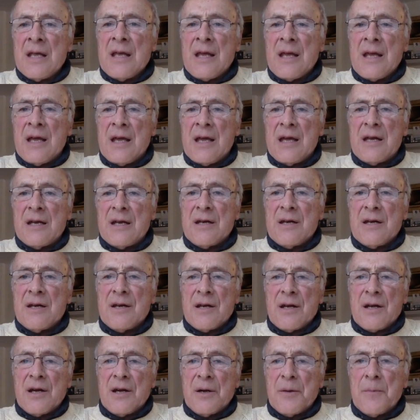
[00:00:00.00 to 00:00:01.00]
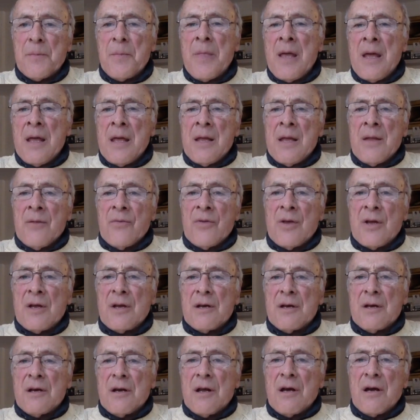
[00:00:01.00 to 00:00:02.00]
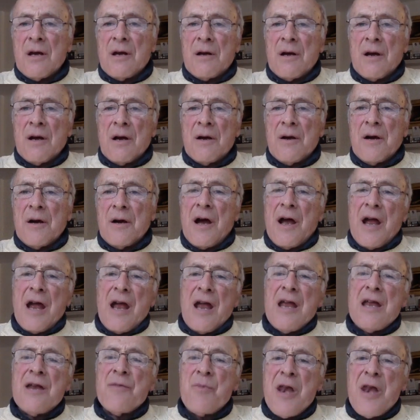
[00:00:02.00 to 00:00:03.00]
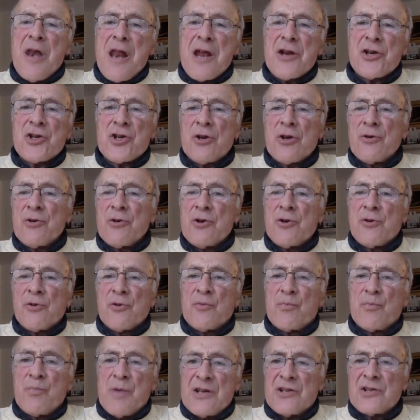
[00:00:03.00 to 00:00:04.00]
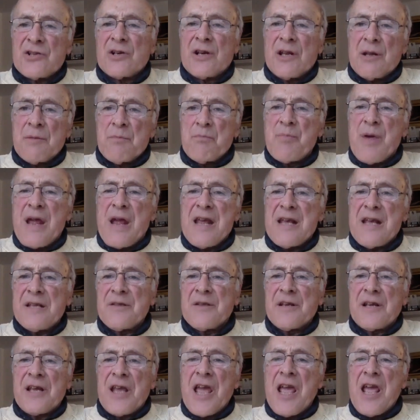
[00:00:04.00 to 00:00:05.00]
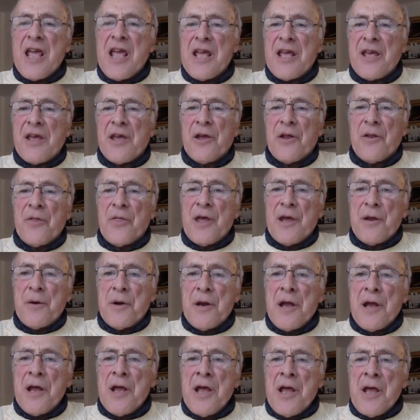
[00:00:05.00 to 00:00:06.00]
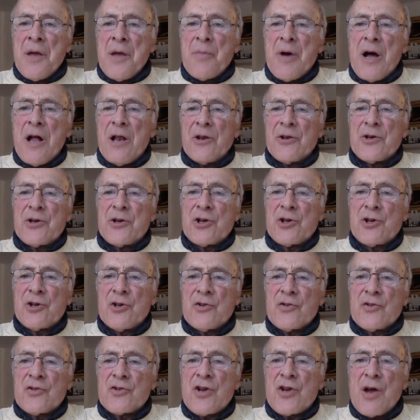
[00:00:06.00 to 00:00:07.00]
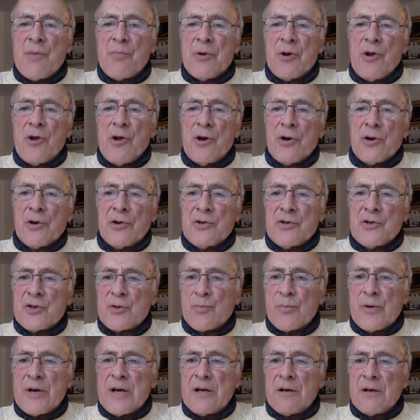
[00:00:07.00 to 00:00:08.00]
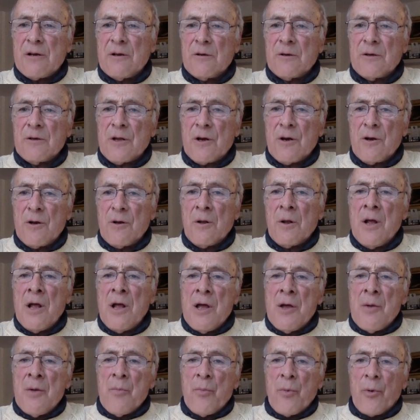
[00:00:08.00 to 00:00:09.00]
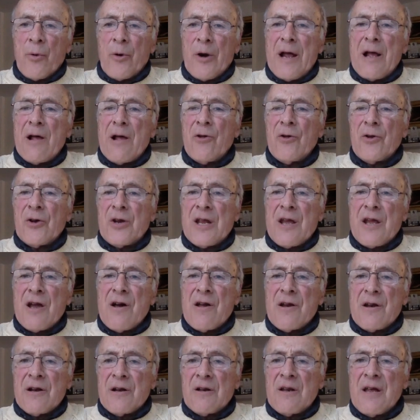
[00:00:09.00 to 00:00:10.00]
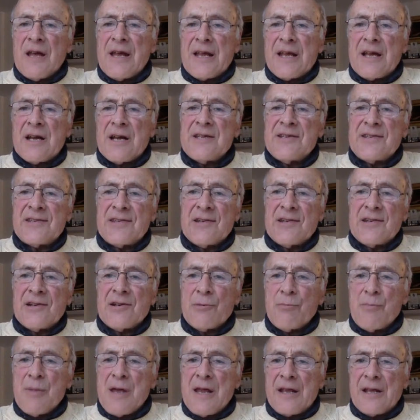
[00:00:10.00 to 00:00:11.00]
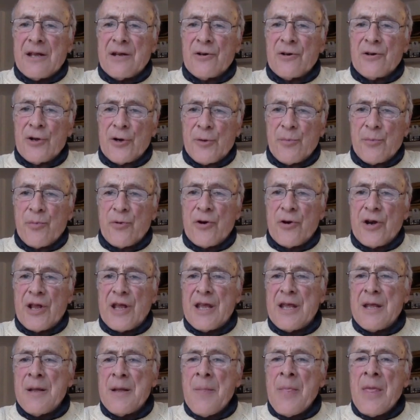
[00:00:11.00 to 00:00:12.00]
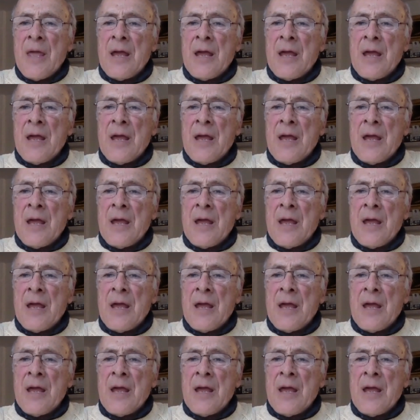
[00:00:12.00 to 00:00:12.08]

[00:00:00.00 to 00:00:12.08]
And uh, then uh, national interests basically bake the cake and then politicians come along and sprinkle a little morality on it like icing to make it look pretty